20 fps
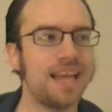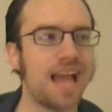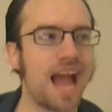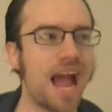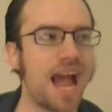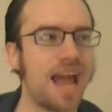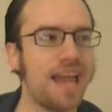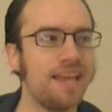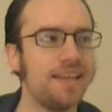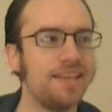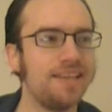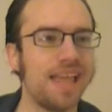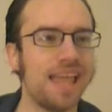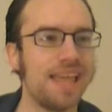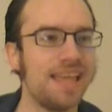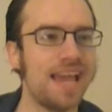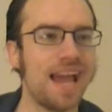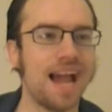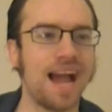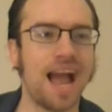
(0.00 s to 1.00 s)
I
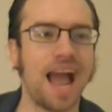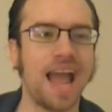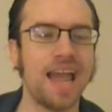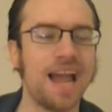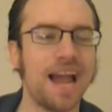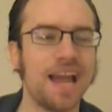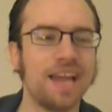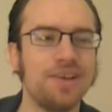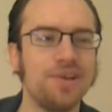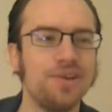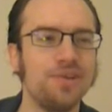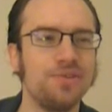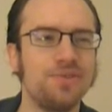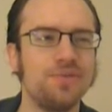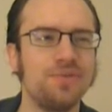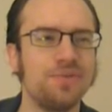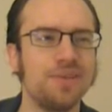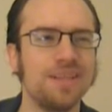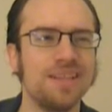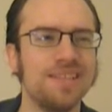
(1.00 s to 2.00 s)
yeah I, I could
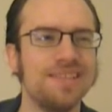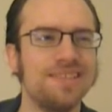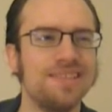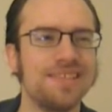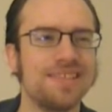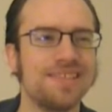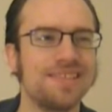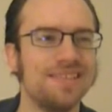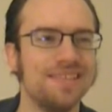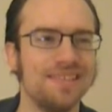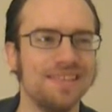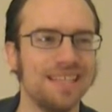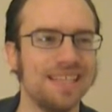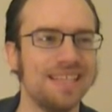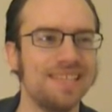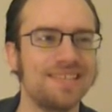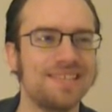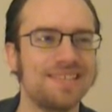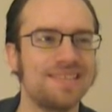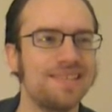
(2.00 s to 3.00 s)
really just
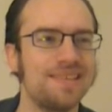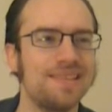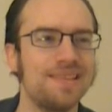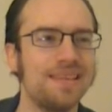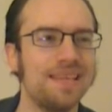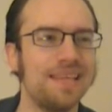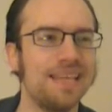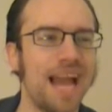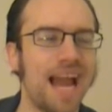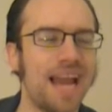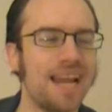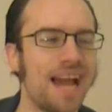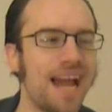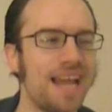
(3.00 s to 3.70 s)
list the I,